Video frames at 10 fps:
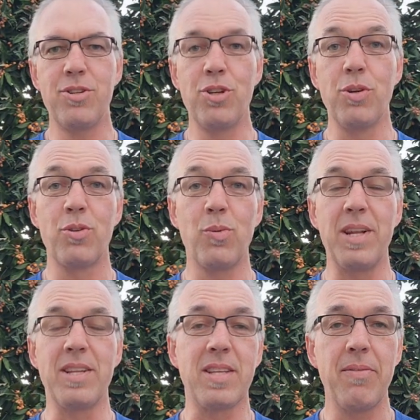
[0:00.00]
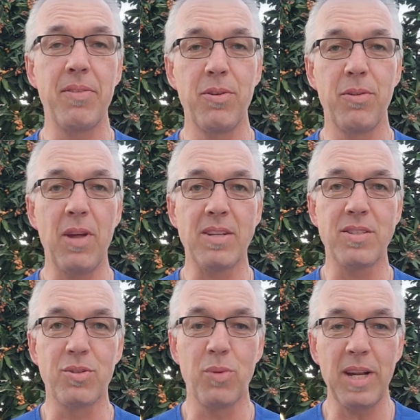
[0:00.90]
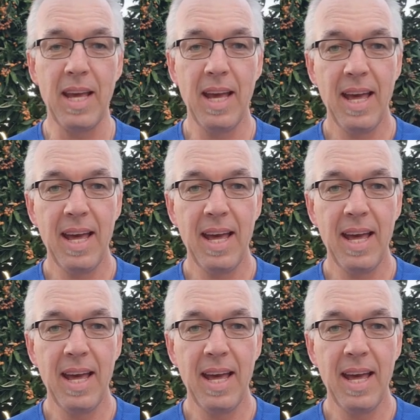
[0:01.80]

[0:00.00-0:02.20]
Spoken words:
June 27th, 2020.